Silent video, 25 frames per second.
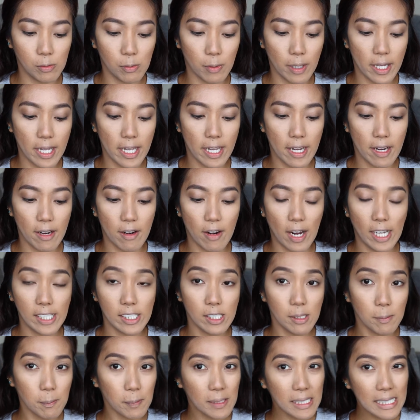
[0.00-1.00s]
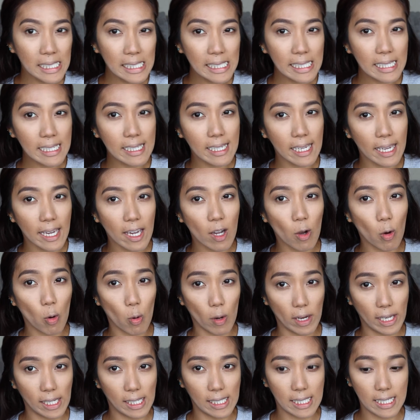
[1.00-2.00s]
where I typically get
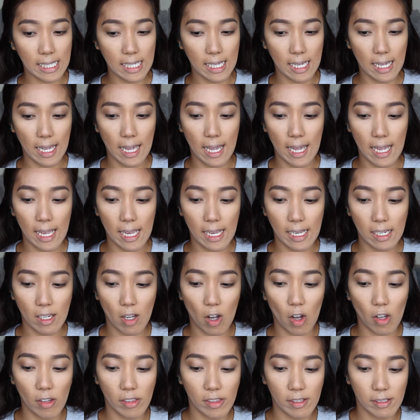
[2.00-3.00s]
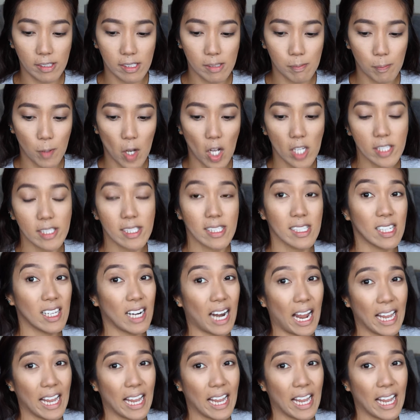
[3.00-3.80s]
oily and on the spots that